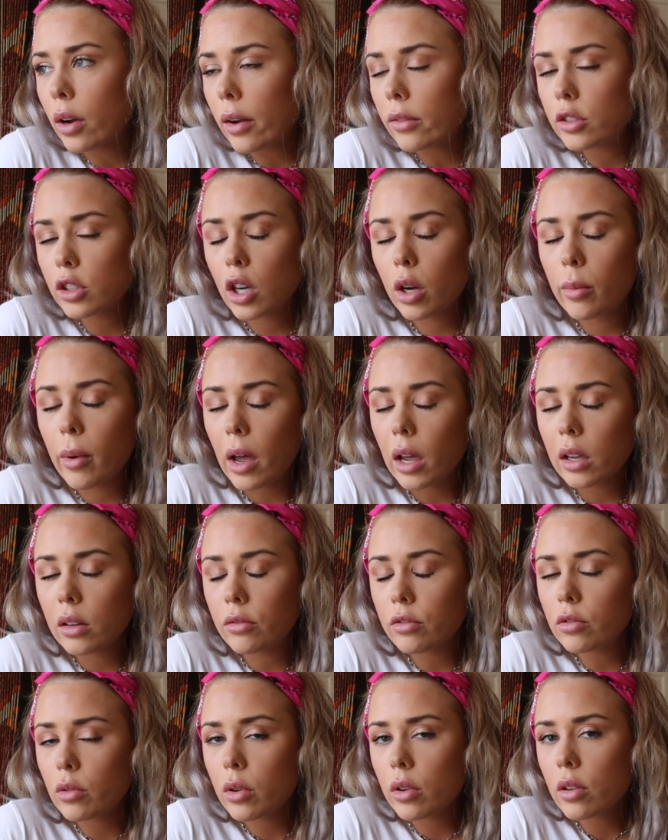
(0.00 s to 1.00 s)
have to go back
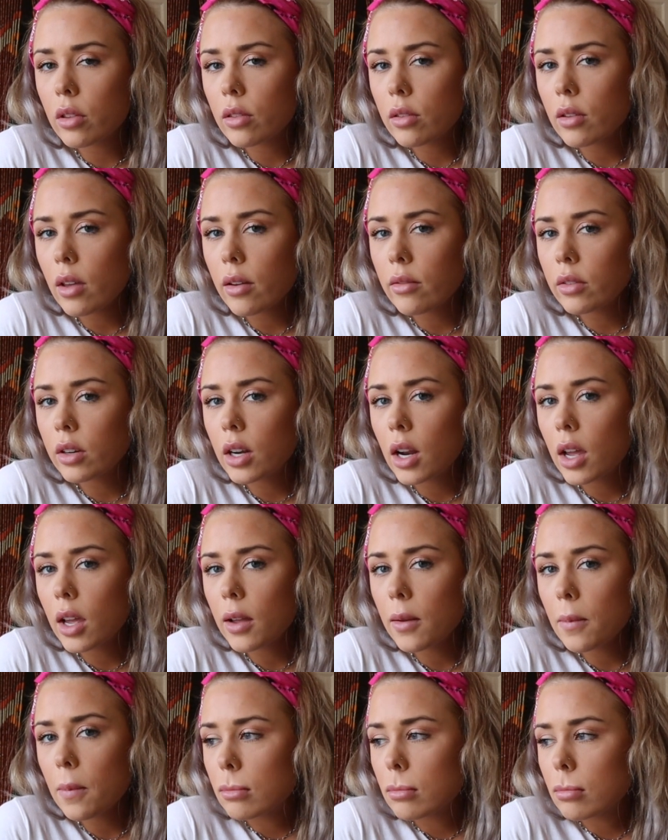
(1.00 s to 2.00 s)
and forth every
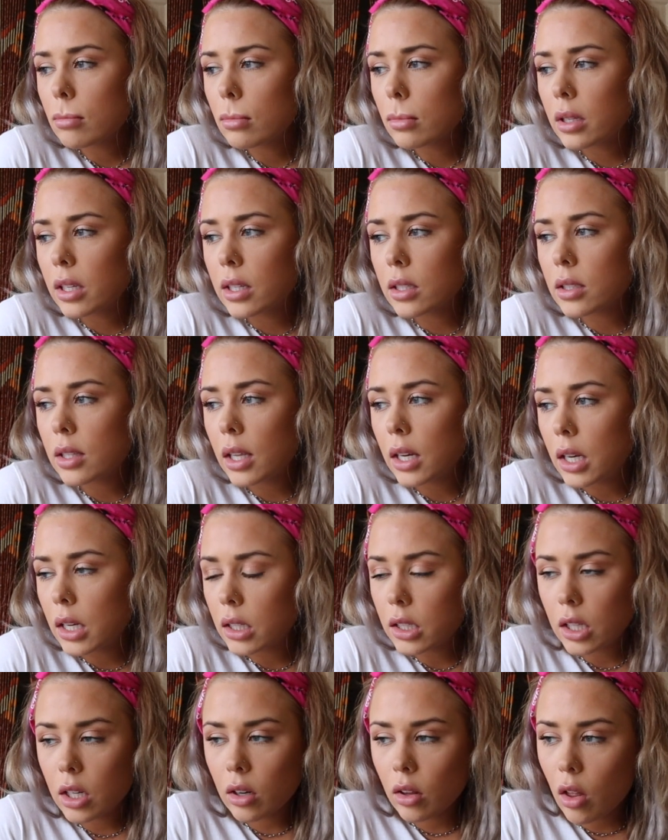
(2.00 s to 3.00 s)
day because they
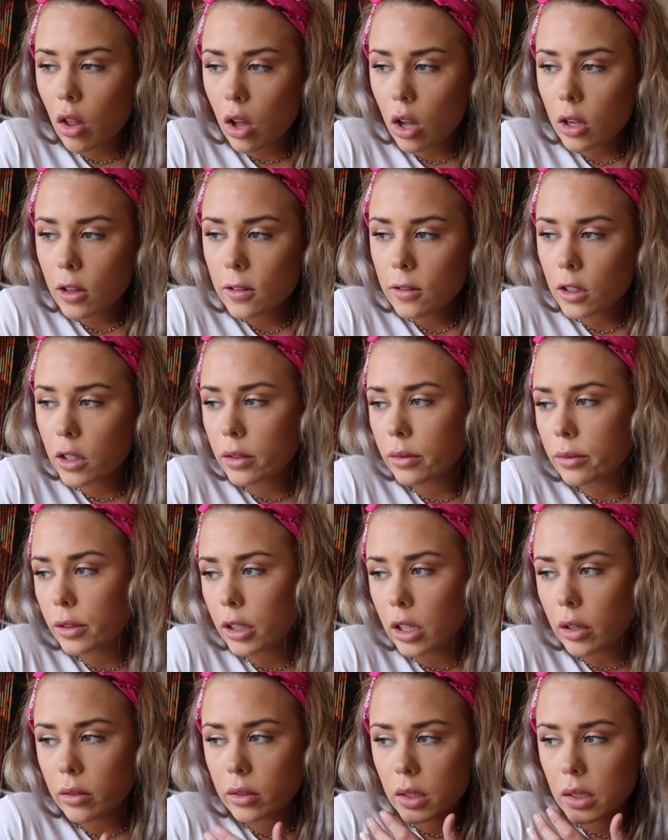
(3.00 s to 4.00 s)
didn't get along, or, you
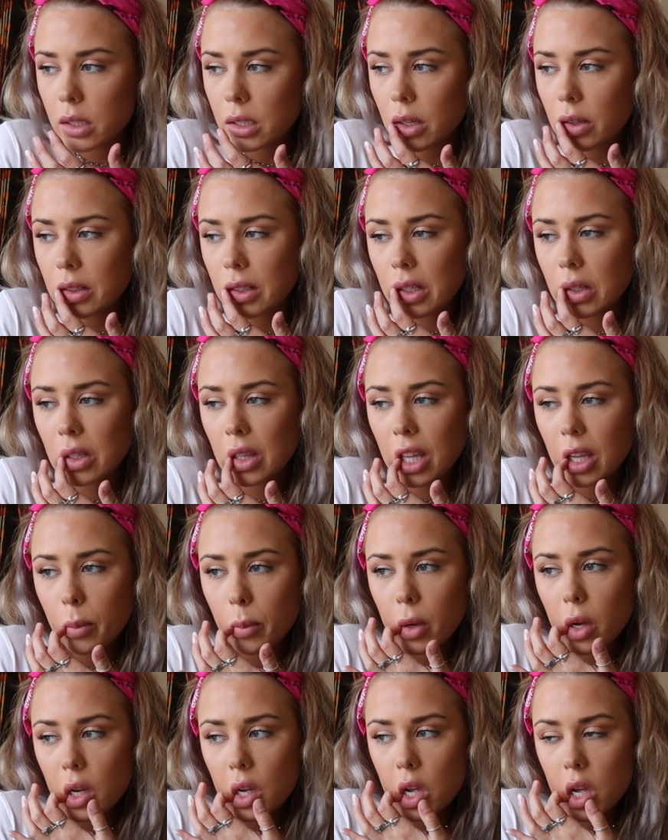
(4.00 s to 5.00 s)
know, Disco didn't like
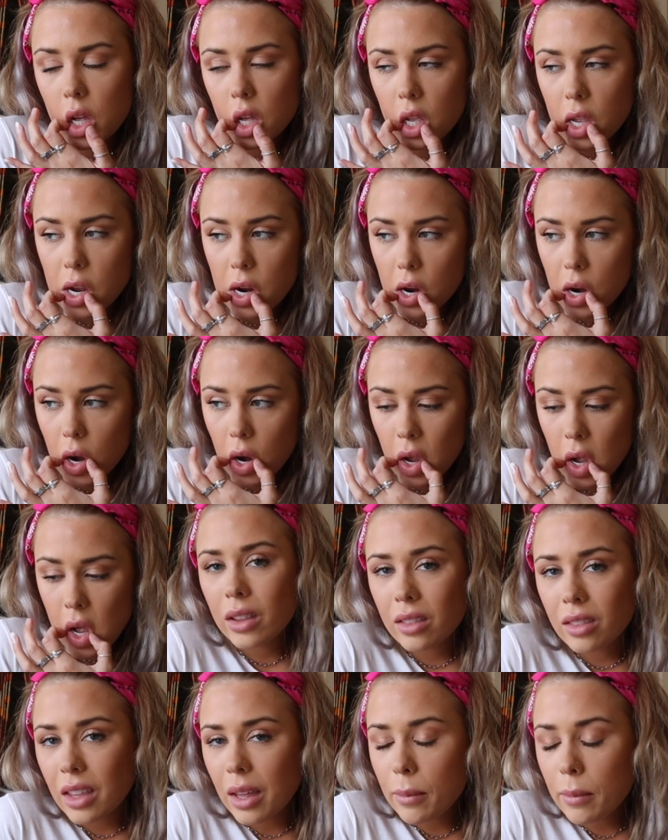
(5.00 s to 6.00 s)
Bug here.
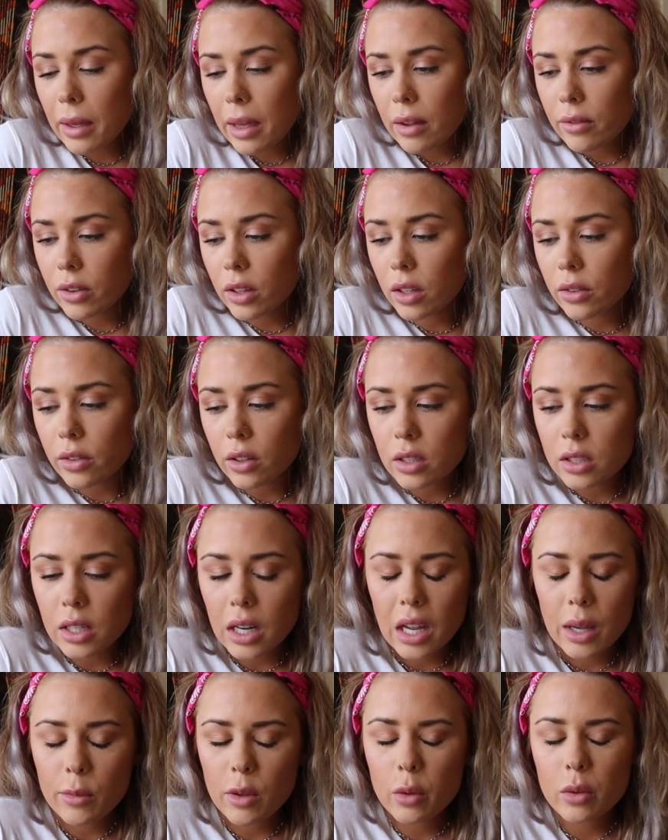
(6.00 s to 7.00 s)
They met for the first
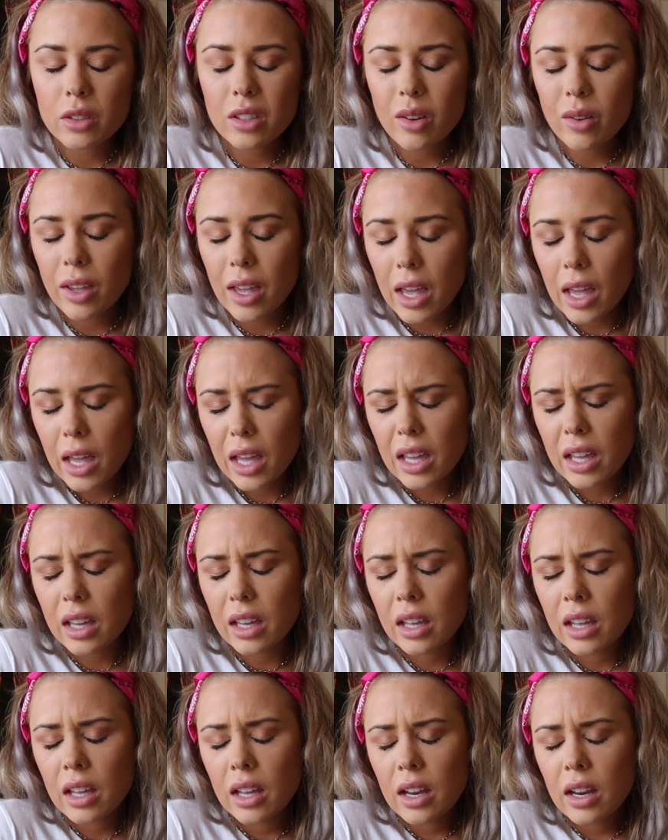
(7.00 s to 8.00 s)
time. It was
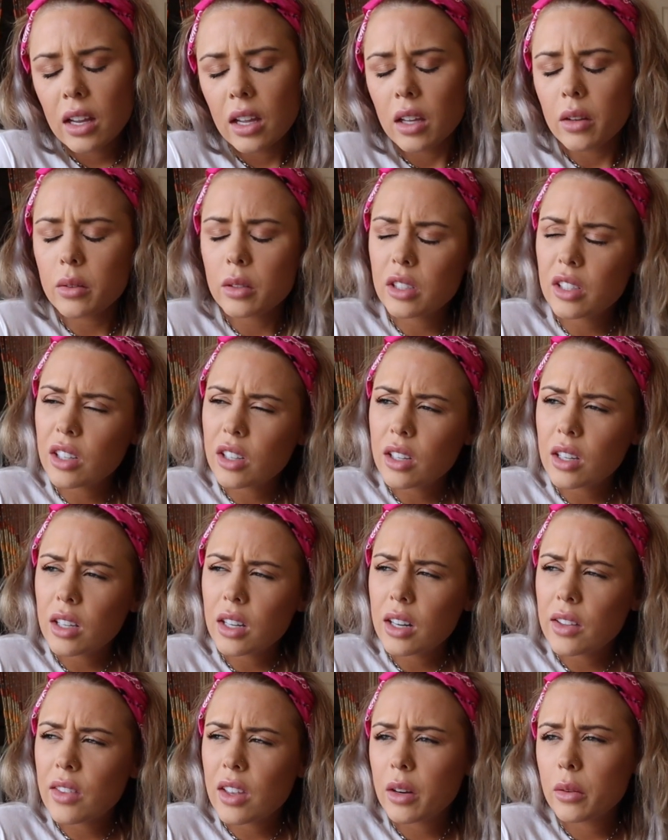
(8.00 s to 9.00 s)
okay. It was
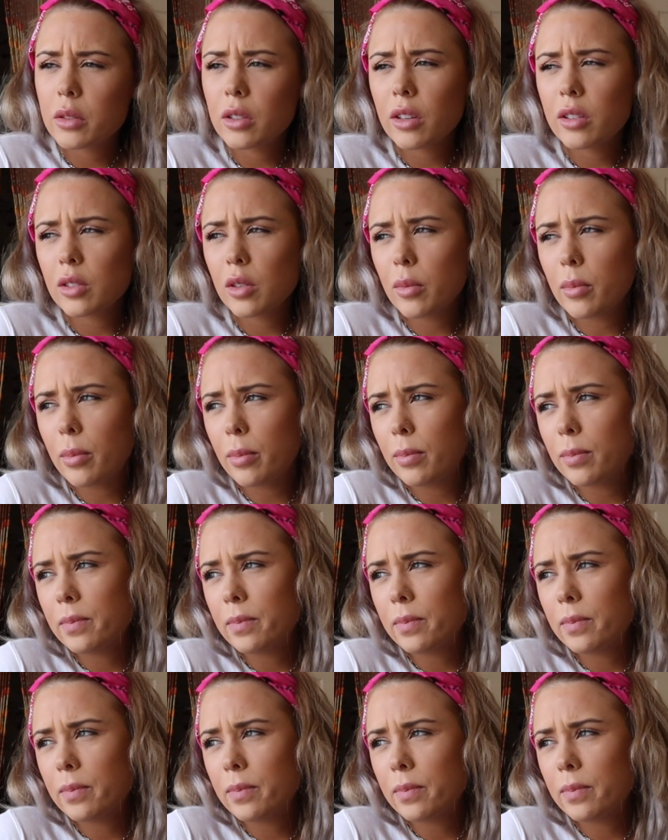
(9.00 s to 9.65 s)
good, and then it was also